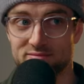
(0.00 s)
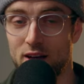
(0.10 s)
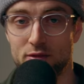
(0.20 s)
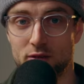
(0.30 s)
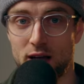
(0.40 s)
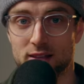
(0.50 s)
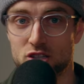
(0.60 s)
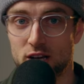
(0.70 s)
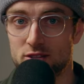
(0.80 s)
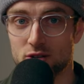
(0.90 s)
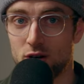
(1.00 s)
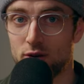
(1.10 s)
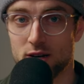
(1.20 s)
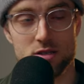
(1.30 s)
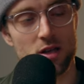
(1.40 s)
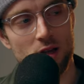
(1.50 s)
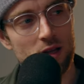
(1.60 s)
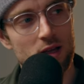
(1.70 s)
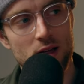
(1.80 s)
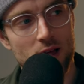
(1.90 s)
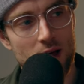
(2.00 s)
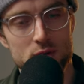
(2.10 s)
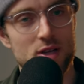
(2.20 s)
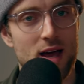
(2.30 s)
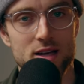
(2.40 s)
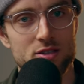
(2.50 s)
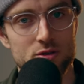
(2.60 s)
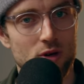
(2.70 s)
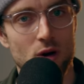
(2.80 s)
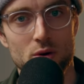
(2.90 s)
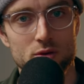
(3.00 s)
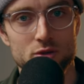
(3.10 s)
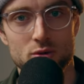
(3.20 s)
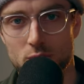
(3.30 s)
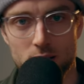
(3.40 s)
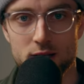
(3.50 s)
I've never had the chance to go there, and suddenly I was asked to go to Norway